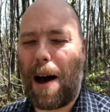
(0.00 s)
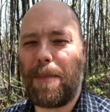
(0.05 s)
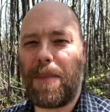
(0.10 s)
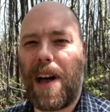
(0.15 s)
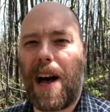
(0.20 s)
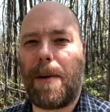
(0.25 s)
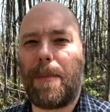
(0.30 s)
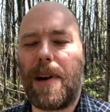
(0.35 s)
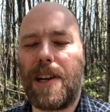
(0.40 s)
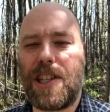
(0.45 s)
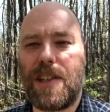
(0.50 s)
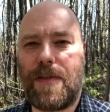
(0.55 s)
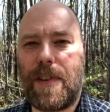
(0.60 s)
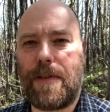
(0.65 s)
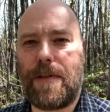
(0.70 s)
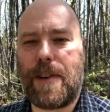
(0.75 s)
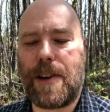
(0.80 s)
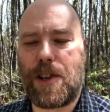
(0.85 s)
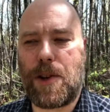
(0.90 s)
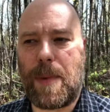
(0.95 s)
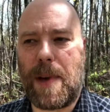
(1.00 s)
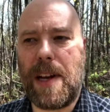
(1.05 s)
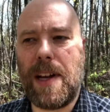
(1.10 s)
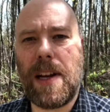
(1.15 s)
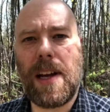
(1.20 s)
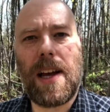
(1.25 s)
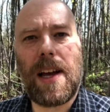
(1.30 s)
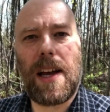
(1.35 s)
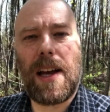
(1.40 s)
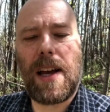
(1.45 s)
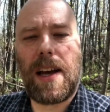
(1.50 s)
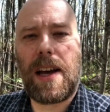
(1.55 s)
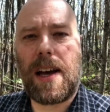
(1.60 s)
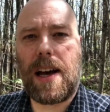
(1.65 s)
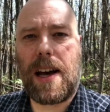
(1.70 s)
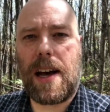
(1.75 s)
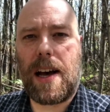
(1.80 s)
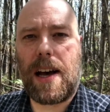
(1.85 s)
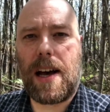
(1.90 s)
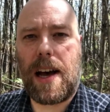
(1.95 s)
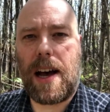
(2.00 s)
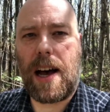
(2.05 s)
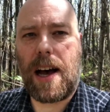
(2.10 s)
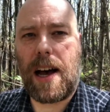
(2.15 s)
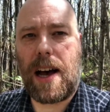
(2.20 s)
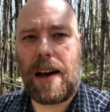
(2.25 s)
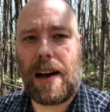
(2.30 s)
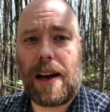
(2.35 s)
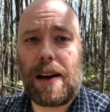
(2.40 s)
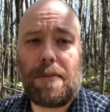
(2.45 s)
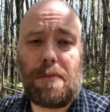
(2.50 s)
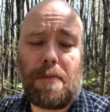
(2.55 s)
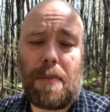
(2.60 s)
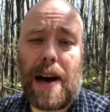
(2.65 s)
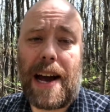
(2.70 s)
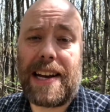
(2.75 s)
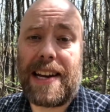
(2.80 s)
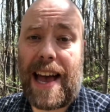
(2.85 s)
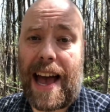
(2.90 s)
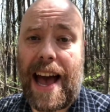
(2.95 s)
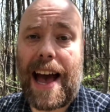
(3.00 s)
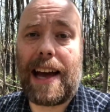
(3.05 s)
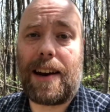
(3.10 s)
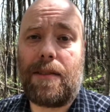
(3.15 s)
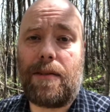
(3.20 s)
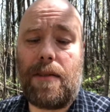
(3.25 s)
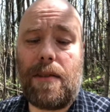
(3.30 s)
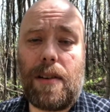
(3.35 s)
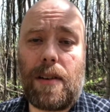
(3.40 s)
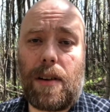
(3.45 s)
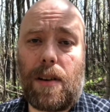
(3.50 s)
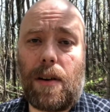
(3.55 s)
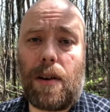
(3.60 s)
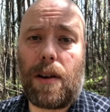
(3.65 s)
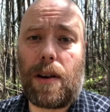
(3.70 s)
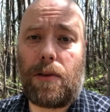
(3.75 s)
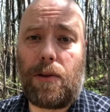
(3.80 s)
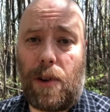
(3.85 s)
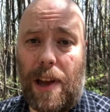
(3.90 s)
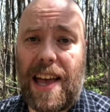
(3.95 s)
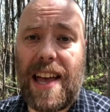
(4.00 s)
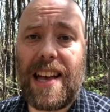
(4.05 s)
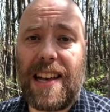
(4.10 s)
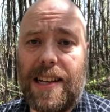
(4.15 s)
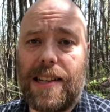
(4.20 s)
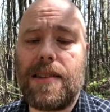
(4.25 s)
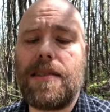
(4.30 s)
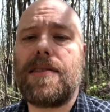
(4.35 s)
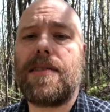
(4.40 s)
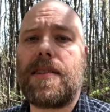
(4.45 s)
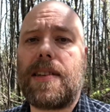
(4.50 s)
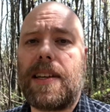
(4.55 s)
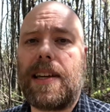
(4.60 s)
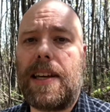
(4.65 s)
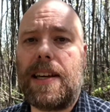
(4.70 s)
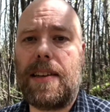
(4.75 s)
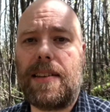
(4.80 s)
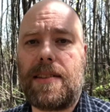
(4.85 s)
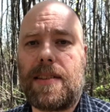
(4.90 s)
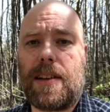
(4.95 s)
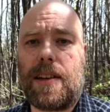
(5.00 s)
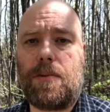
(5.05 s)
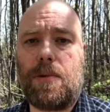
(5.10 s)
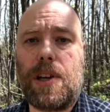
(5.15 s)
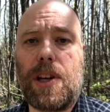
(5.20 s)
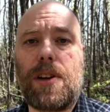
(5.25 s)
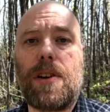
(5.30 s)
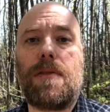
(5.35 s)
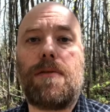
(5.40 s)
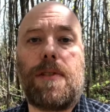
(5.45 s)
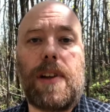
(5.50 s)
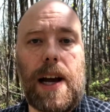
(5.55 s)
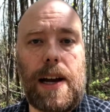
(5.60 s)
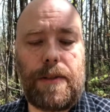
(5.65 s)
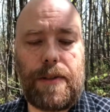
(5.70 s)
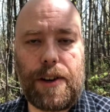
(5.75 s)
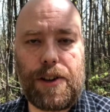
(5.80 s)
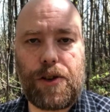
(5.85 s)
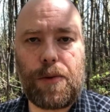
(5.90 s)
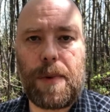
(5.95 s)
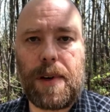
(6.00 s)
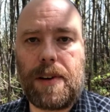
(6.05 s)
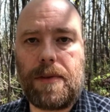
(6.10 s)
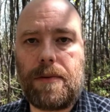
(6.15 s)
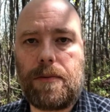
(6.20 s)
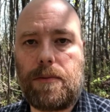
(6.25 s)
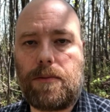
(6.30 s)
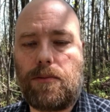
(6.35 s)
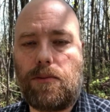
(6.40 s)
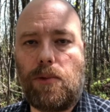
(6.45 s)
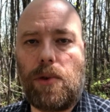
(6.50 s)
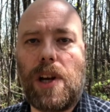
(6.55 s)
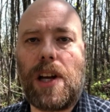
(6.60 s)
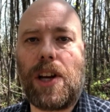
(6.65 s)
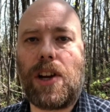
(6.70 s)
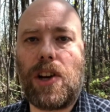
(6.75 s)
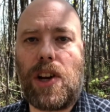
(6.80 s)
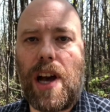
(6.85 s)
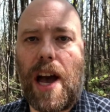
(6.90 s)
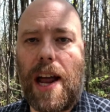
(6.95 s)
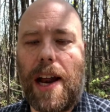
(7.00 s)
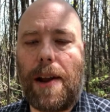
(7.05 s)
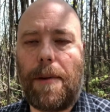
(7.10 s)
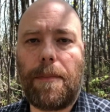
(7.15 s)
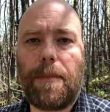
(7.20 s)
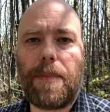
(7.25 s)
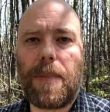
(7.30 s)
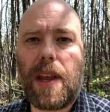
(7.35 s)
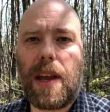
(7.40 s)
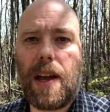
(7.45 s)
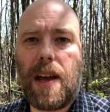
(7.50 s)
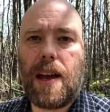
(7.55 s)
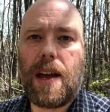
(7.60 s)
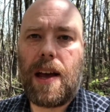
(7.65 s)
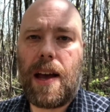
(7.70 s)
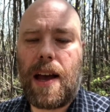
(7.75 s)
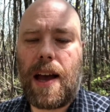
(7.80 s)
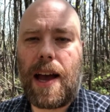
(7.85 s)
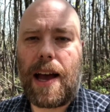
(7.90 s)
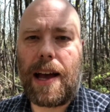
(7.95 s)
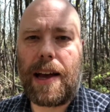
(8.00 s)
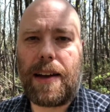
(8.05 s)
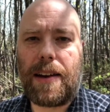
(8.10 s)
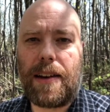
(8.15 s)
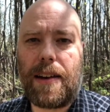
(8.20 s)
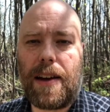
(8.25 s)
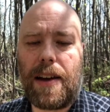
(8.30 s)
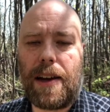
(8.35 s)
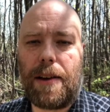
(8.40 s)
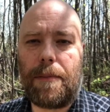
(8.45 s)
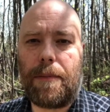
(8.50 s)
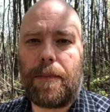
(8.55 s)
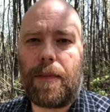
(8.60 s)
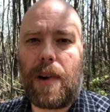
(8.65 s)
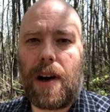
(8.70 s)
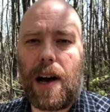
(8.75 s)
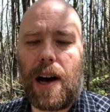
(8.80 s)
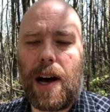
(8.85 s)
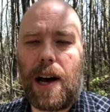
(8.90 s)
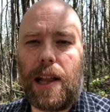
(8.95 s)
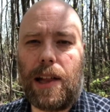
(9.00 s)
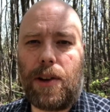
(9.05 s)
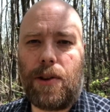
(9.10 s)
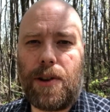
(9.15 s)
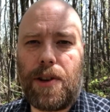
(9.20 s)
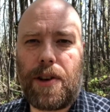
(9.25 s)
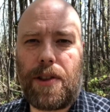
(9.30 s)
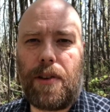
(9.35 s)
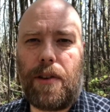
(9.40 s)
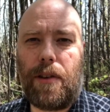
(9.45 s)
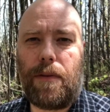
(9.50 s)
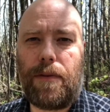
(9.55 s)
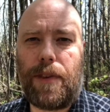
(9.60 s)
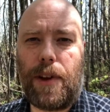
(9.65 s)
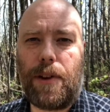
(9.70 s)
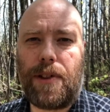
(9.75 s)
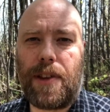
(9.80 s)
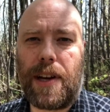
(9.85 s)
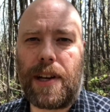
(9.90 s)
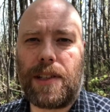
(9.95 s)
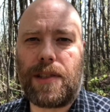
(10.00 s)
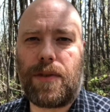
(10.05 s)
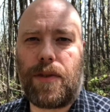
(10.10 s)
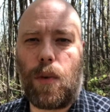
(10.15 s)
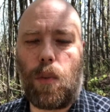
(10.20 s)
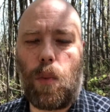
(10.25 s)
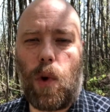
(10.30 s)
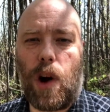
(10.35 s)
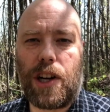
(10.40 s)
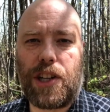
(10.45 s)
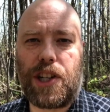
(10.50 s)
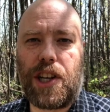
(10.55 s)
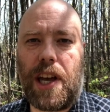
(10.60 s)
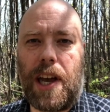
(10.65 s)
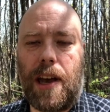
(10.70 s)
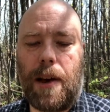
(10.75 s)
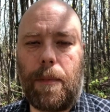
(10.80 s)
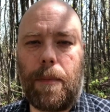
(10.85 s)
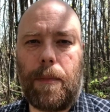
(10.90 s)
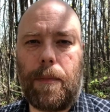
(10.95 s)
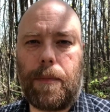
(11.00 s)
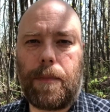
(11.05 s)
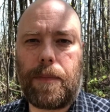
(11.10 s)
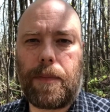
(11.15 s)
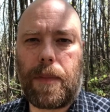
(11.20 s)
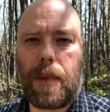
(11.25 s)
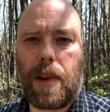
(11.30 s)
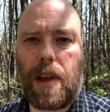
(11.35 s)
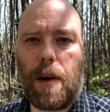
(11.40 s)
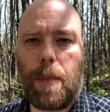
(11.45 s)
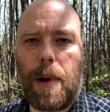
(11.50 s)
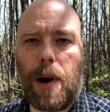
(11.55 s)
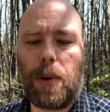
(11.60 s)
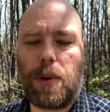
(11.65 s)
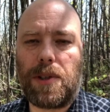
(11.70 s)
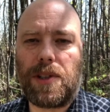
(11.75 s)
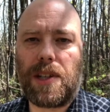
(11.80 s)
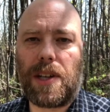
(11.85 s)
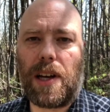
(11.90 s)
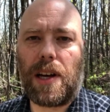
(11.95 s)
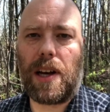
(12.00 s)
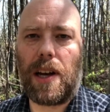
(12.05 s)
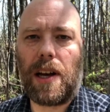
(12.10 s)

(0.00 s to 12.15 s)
I'm not much of a fisherman. My dad he's a really good fly fisherman, really good at it. And I learned a few things from watching him about